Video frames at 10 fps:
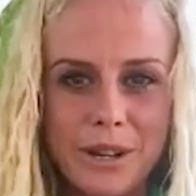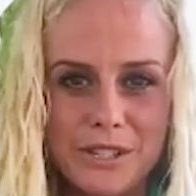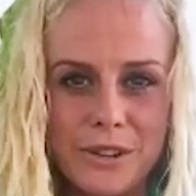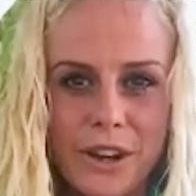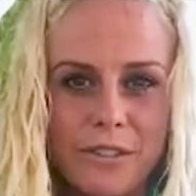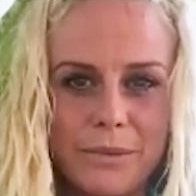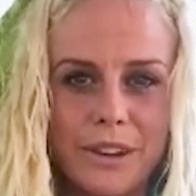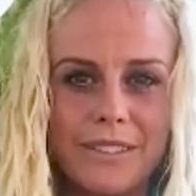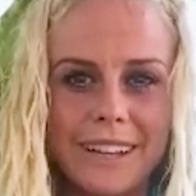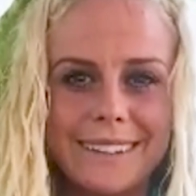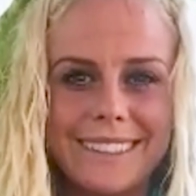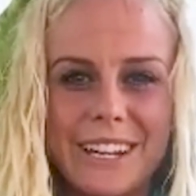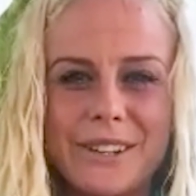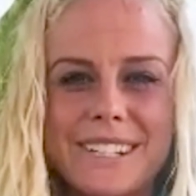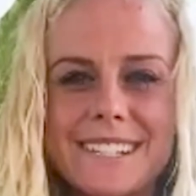pressure off me of like
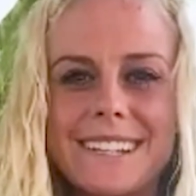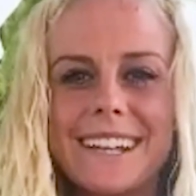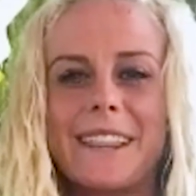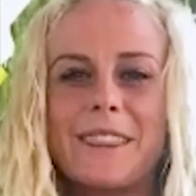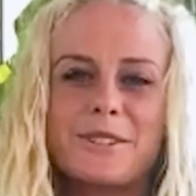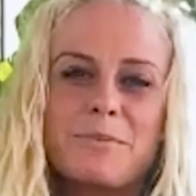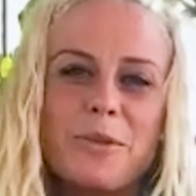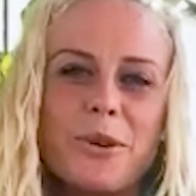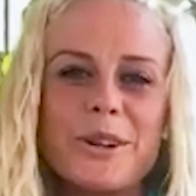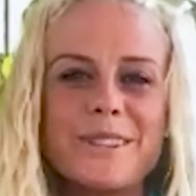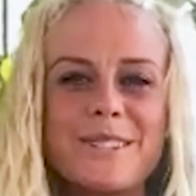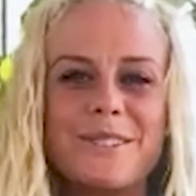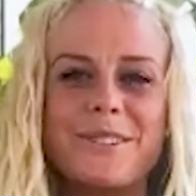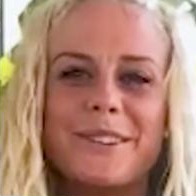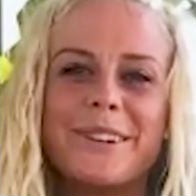there's more
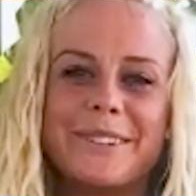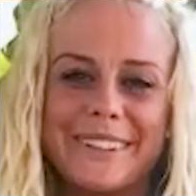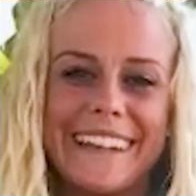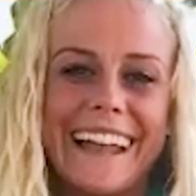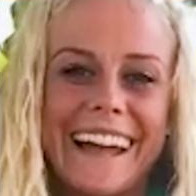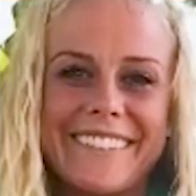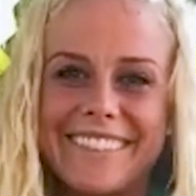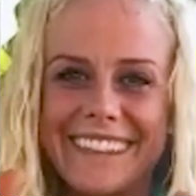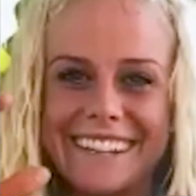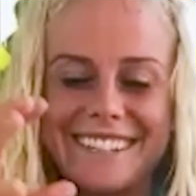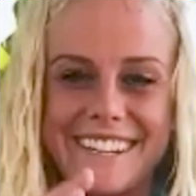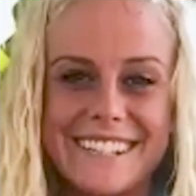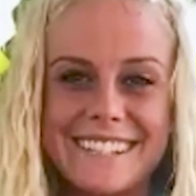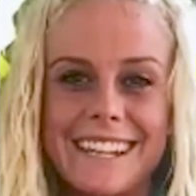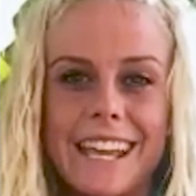to life than
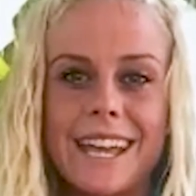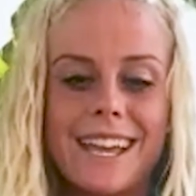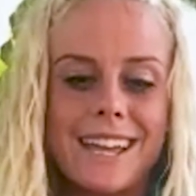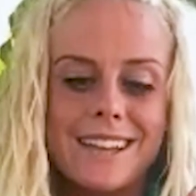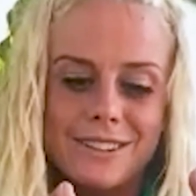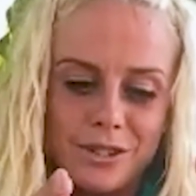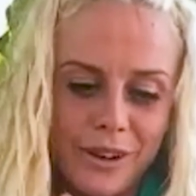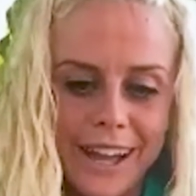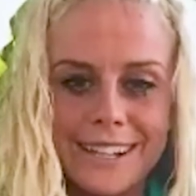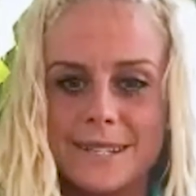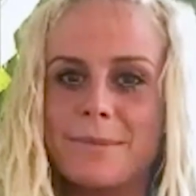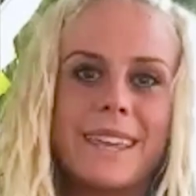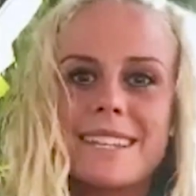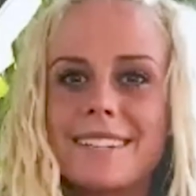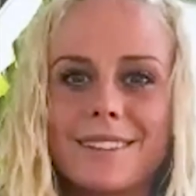just trying to
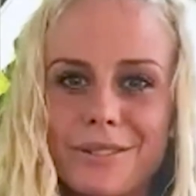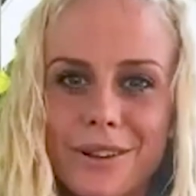make it to the